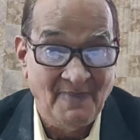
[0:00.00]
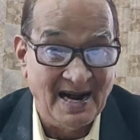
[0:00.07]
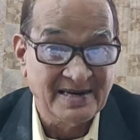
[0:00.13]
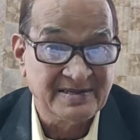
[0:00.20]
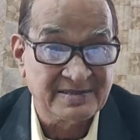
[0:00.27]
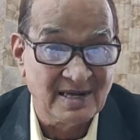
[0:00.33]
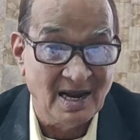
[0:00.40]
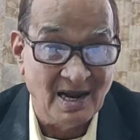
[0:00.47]

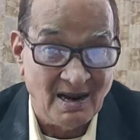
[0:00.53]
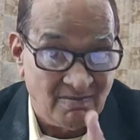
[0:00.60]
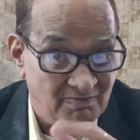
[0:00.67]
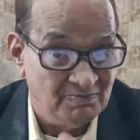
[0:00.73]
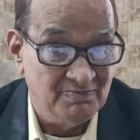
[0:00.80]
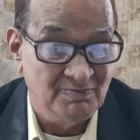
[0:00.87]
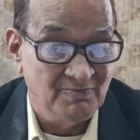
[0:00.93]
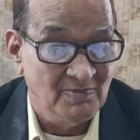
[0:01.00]
But
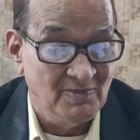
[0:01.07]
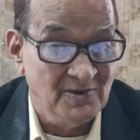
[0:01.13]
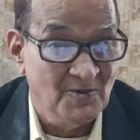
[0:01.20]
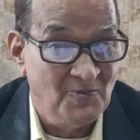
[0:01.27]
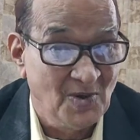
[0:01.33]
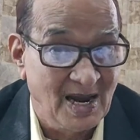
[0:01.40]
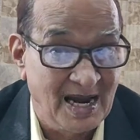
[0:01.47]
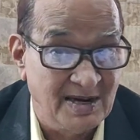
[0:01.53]
uh,
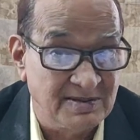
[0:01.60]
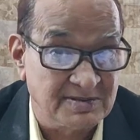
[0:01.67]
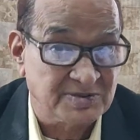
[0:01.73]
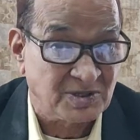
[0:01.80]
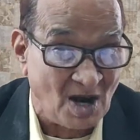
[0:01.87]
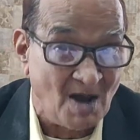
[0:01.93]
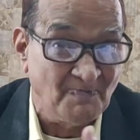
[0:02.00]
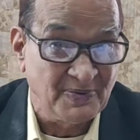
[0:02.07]
it was a
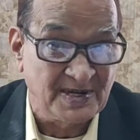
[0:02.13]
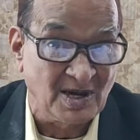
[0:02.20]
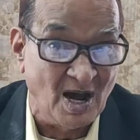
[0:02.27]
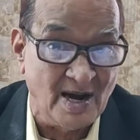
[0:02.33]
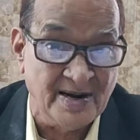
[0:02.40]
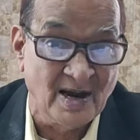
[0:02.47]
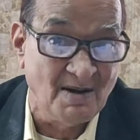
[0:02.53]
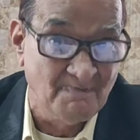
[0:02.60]

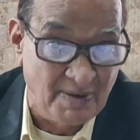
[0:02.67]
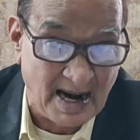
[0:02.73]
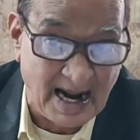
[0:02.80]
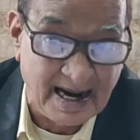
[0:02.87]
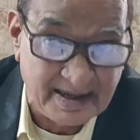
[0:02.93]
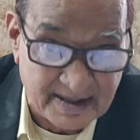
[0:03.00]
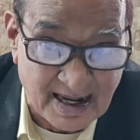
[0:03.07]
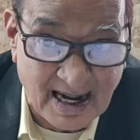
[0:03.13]
Tropicana
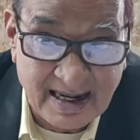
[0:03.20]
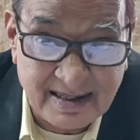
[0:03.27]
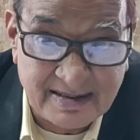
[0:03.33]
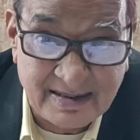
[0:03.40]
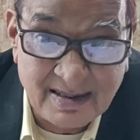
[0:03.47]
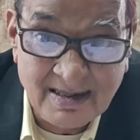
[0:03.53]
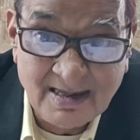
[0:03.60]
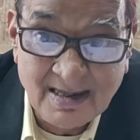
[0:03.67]
brand,
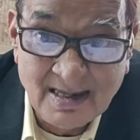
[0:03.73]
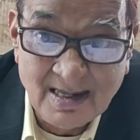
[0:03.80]
right?